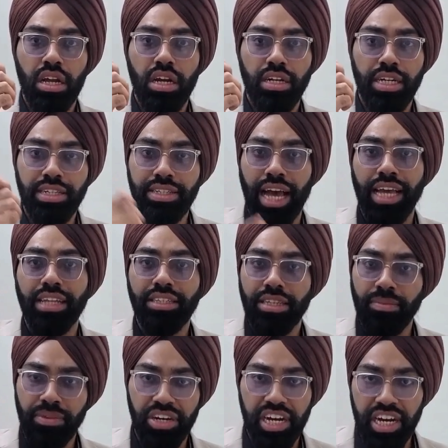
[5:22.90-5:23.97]
design
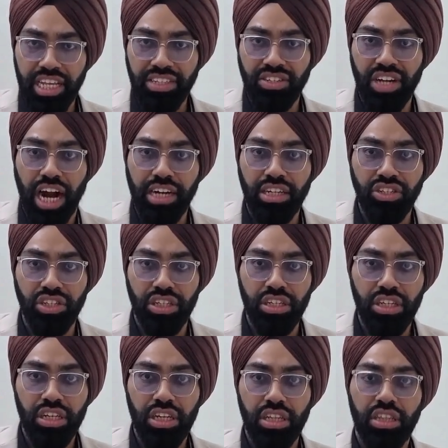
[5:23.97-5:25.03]
some trading
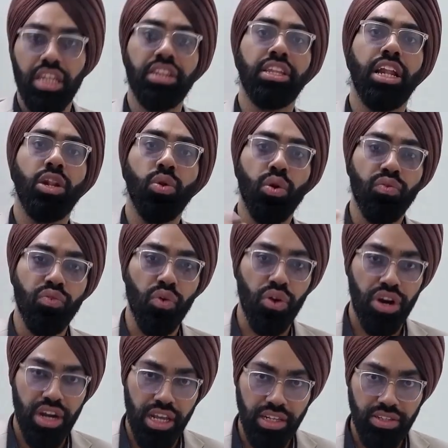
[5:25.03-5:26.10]
strategy. Then they look for
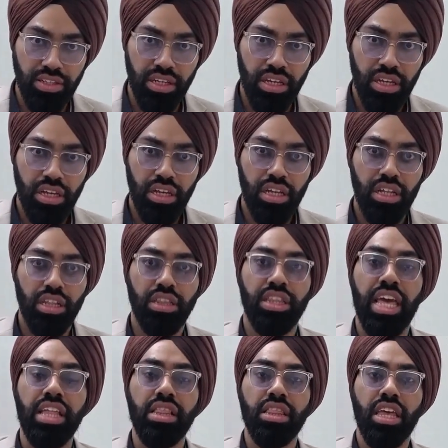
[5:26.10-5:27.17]
risk.
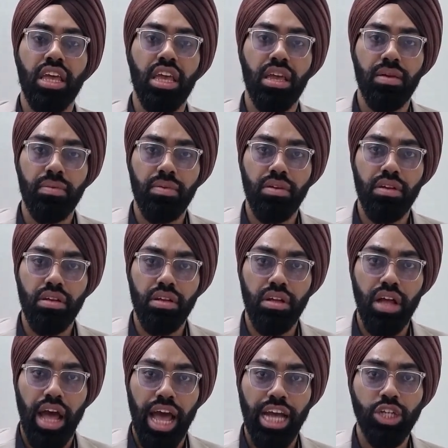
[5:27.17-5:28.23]
Then they
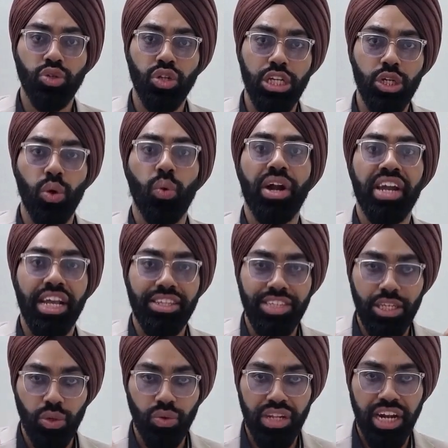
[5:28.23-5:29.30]
actually go and
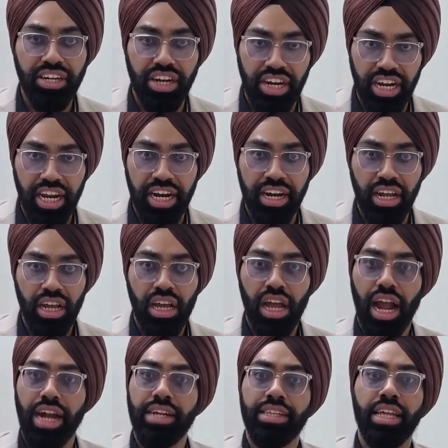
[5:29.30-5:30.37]
execute that trade.
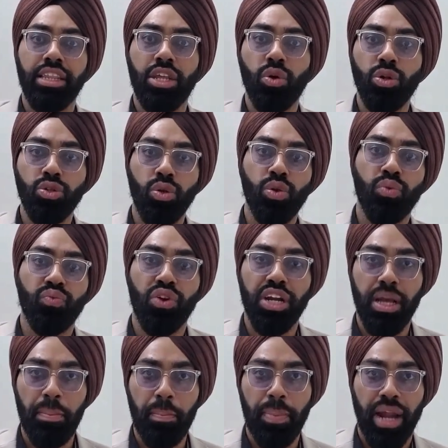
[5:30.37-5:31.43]
And then they also look for
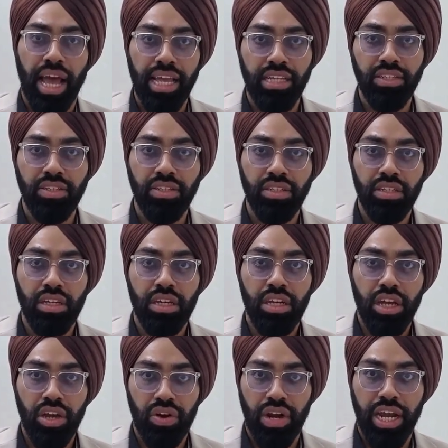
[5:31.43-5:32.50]
compliance,
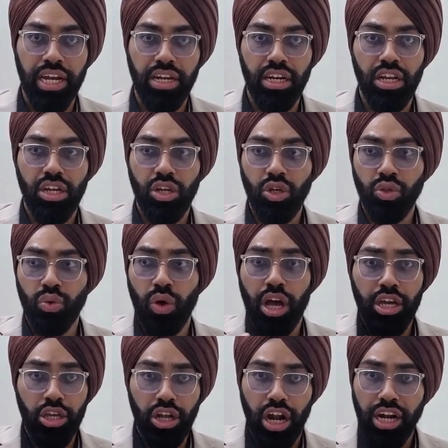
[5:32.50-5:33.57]
right? So
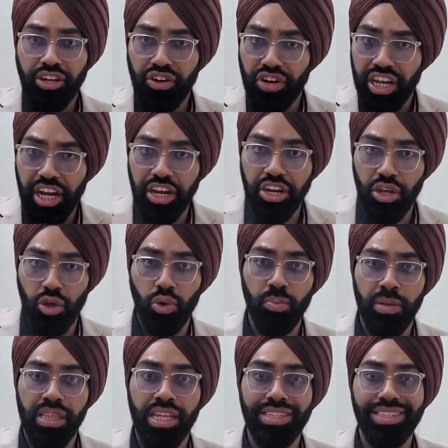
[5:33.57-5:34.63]
a trained
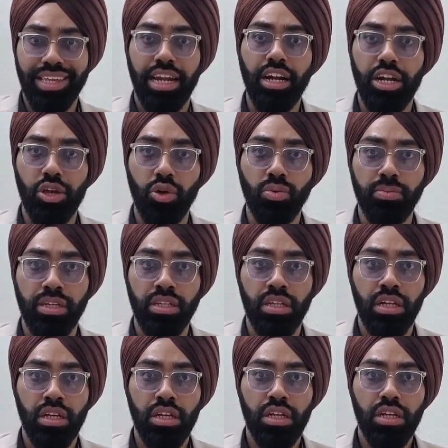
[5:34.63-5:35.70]
human, a skilled human,
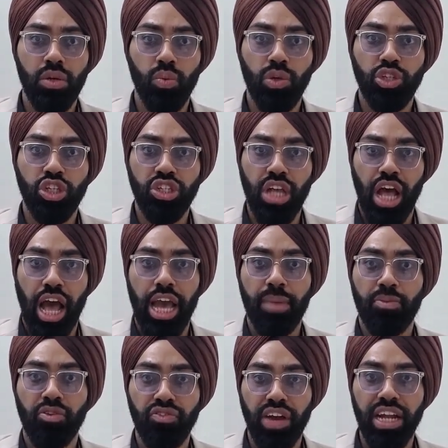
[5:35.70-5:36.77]
which is a high
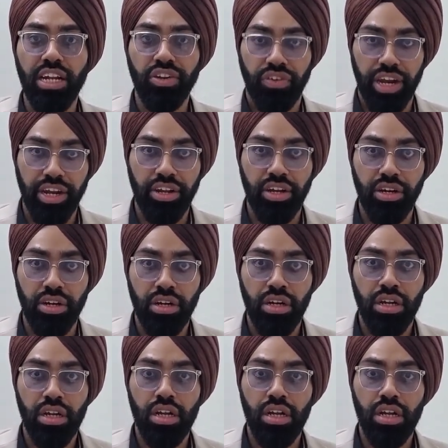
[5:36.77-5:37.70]
profile trader,